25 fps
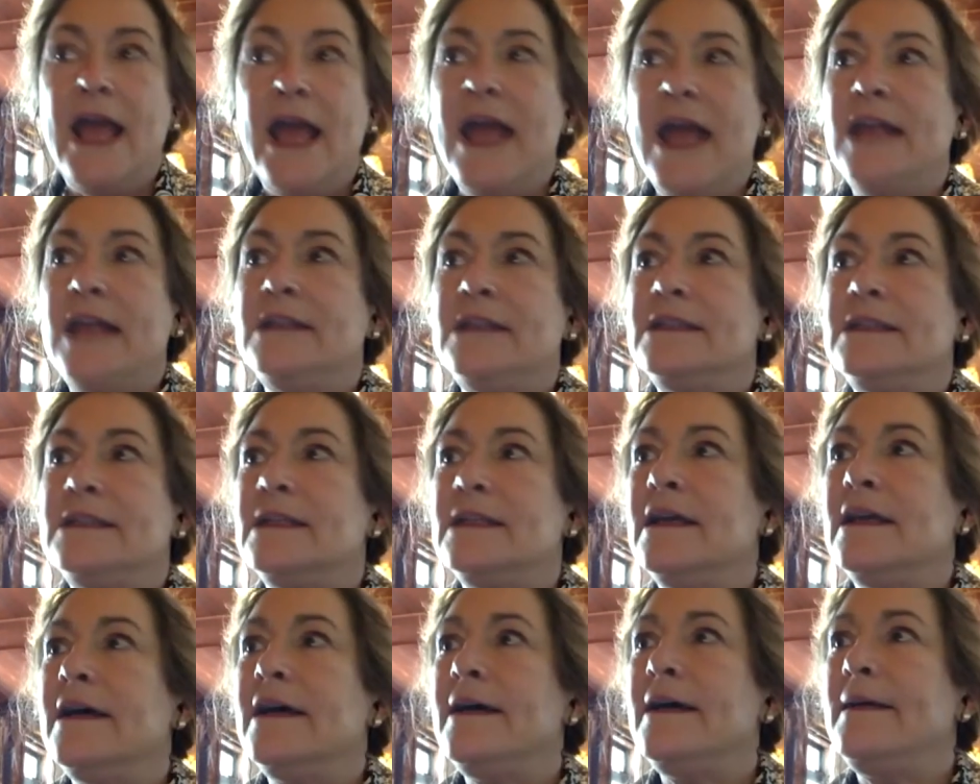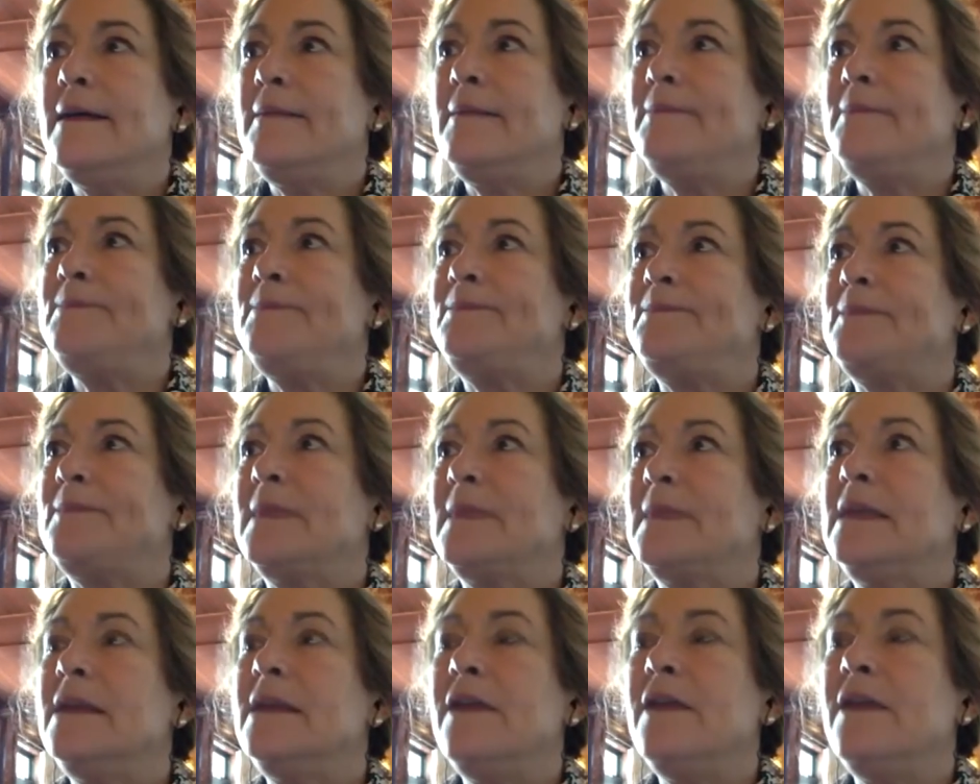and um,
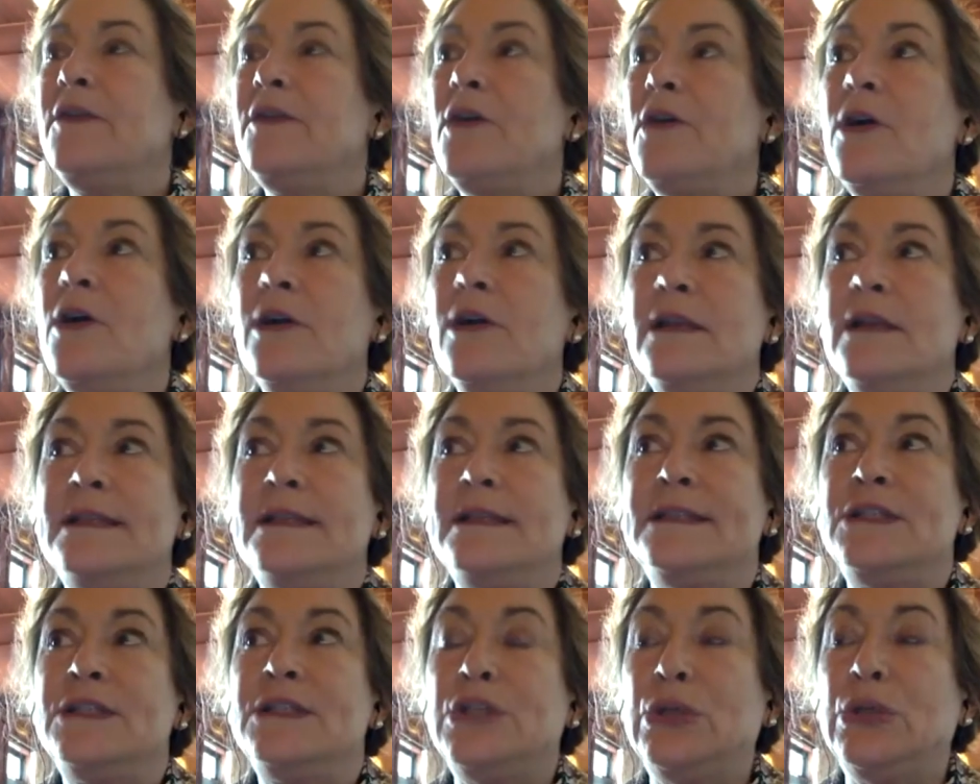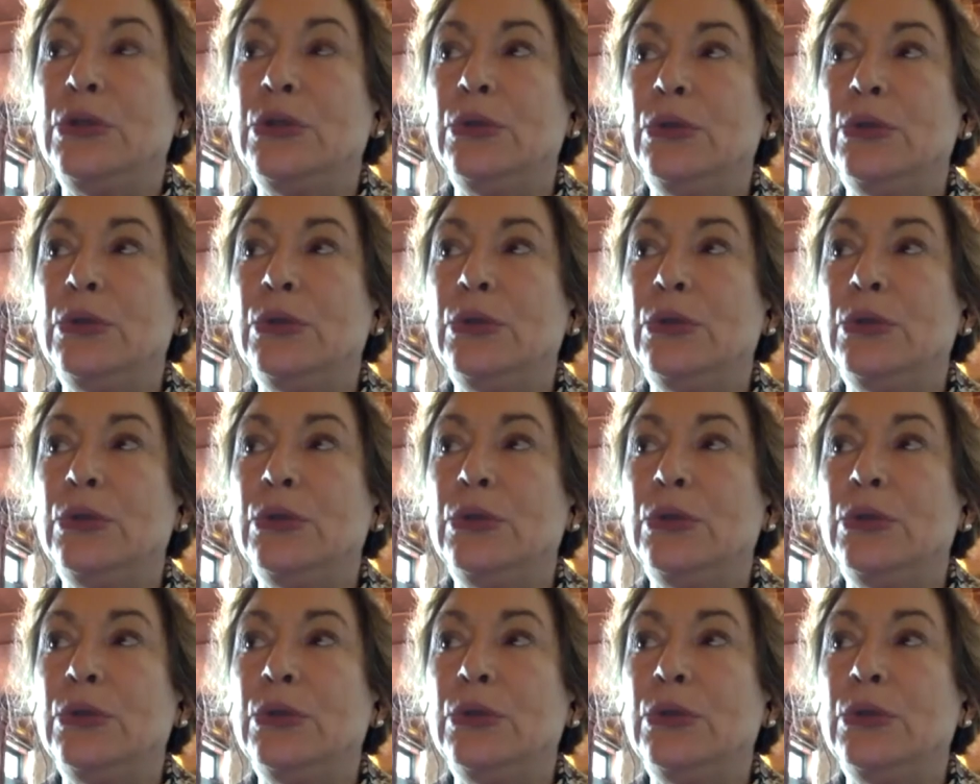another artist